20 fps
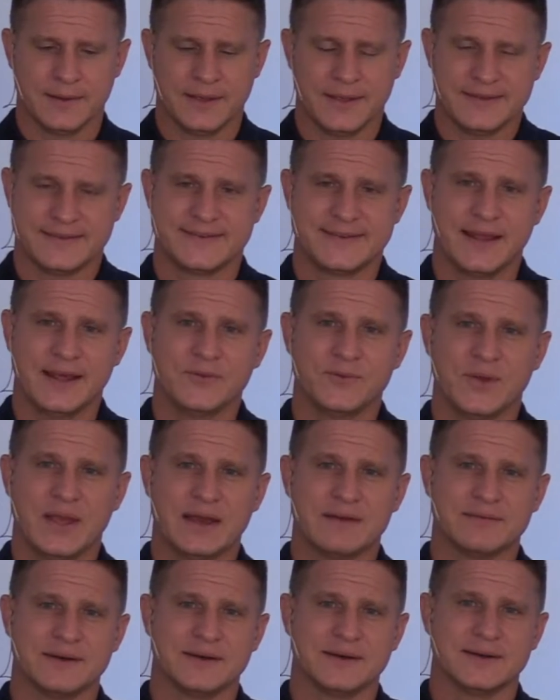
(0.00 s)
Instead, we
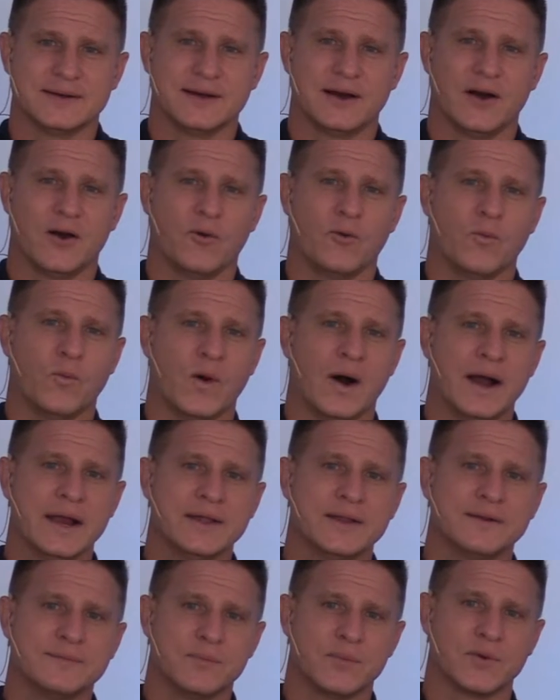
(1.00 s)
have a
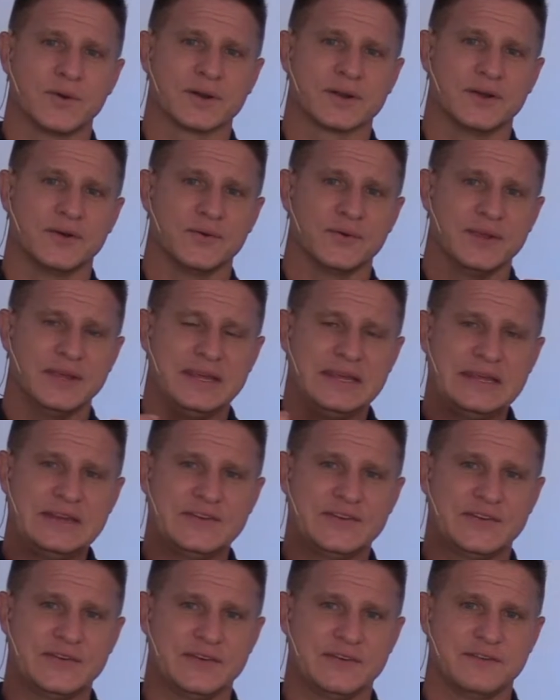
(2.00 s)
wider, more
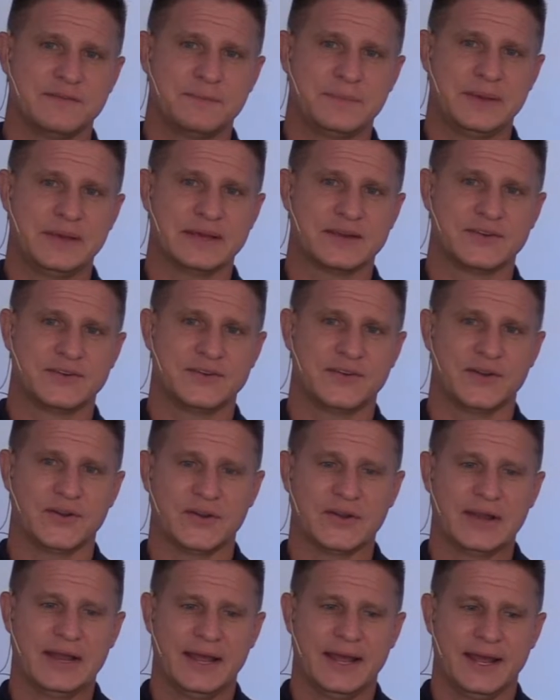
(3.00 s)
cohesive
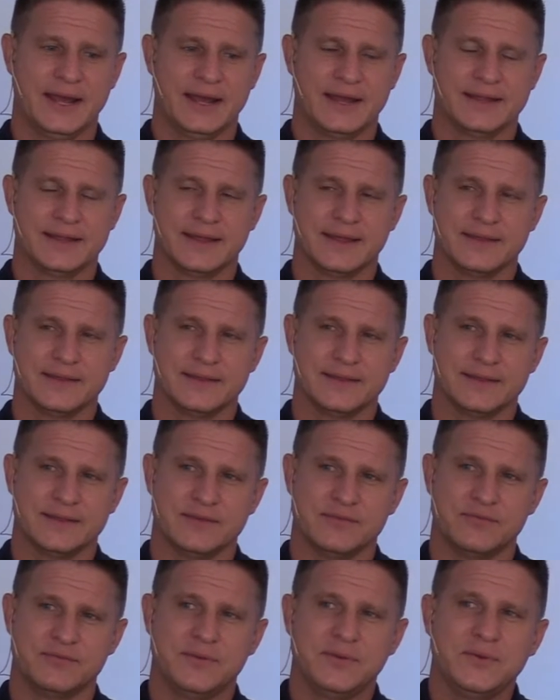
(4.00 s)
picture that
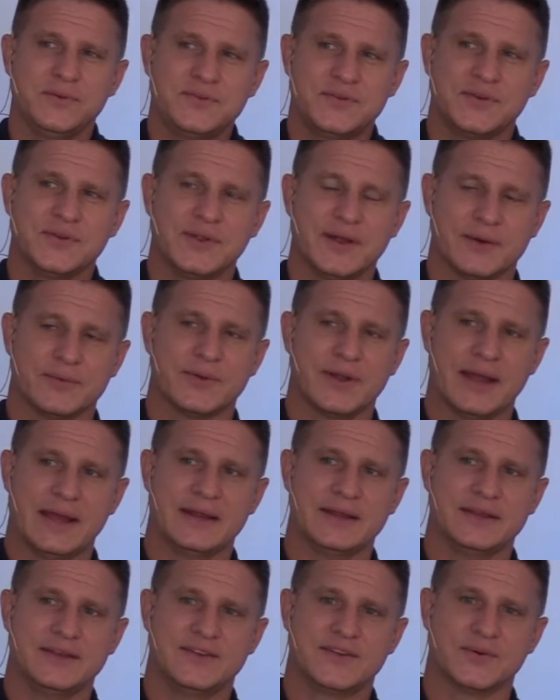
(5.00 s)
the future that we're
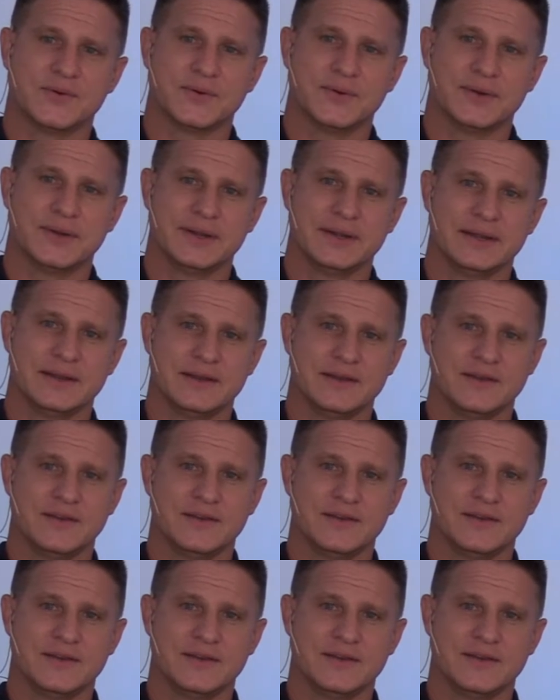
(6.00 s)
headed toward